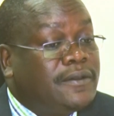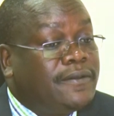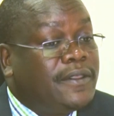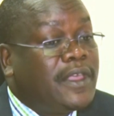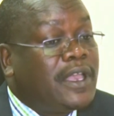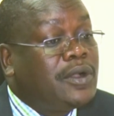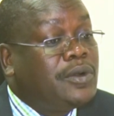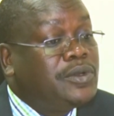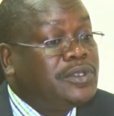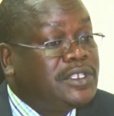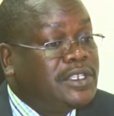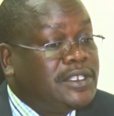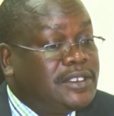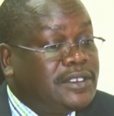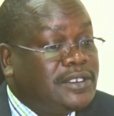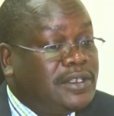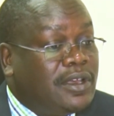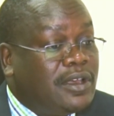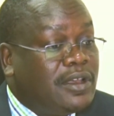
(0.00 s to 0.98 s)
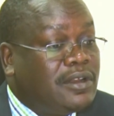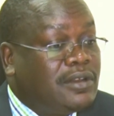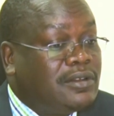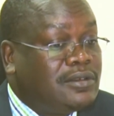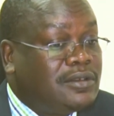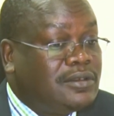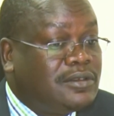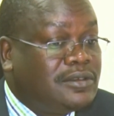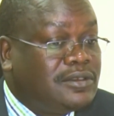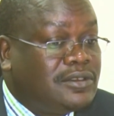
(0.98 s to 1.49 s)
The causes are
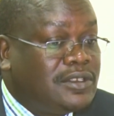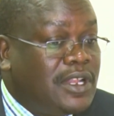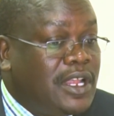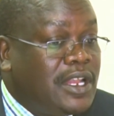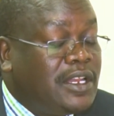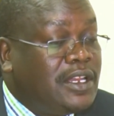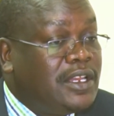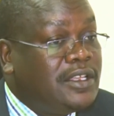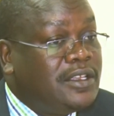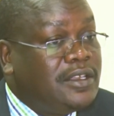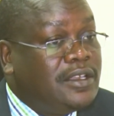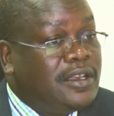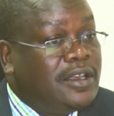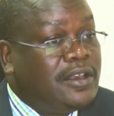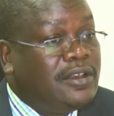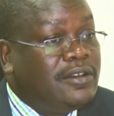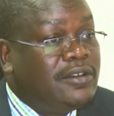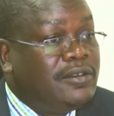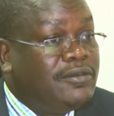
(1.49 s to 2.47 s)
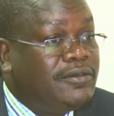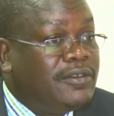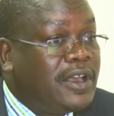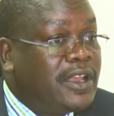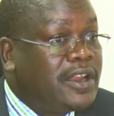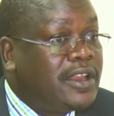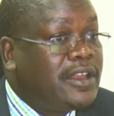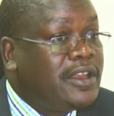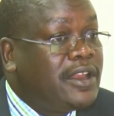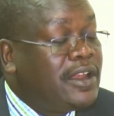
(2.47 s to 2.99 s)
slightly
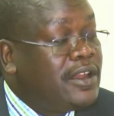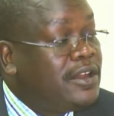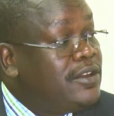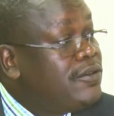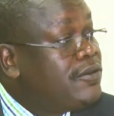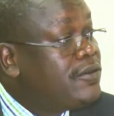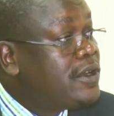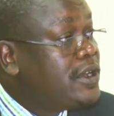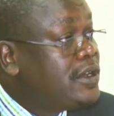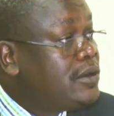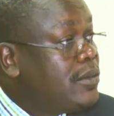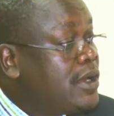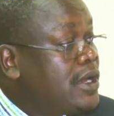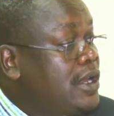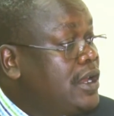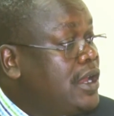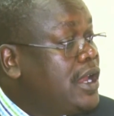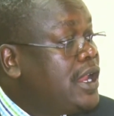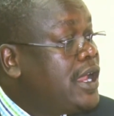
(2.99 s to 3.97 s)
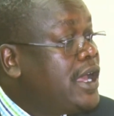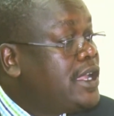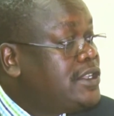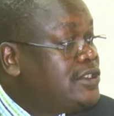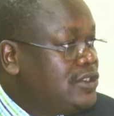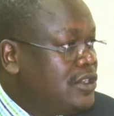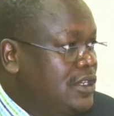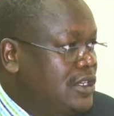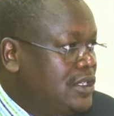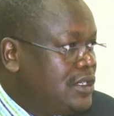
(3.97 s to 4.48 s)
varied and different, but
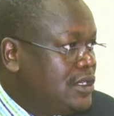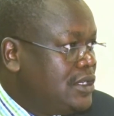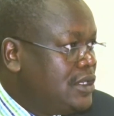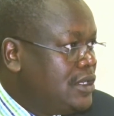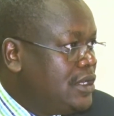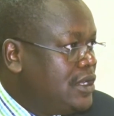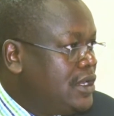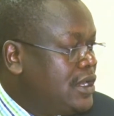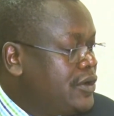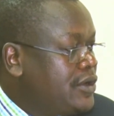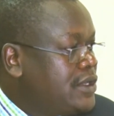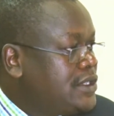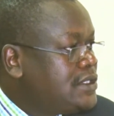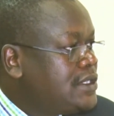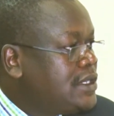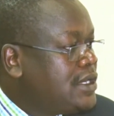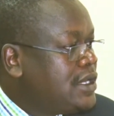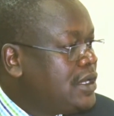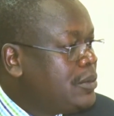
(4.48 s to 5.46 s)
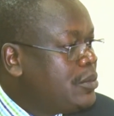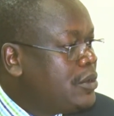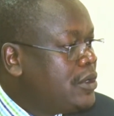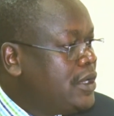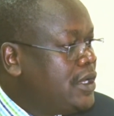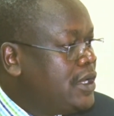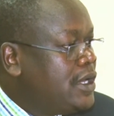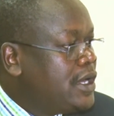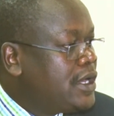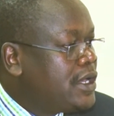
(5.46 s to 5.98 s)
largely in our setup,
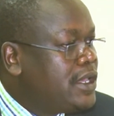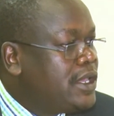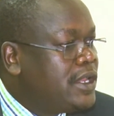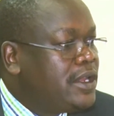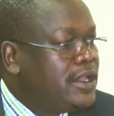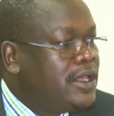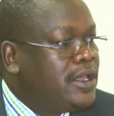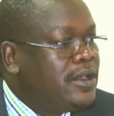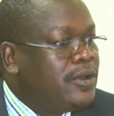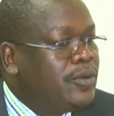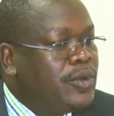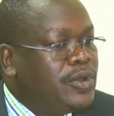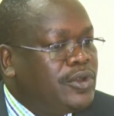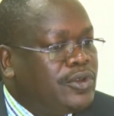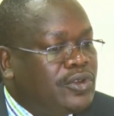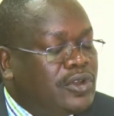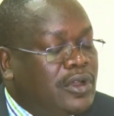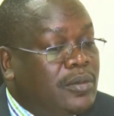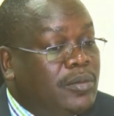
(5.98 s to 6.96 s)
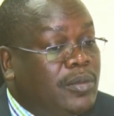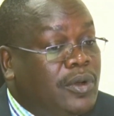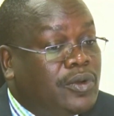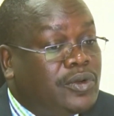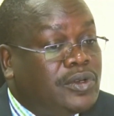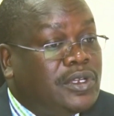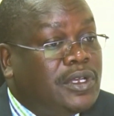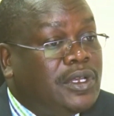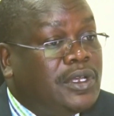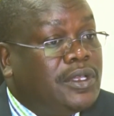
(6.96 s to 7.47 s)
again, when you talk
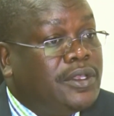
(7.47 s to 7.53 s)
about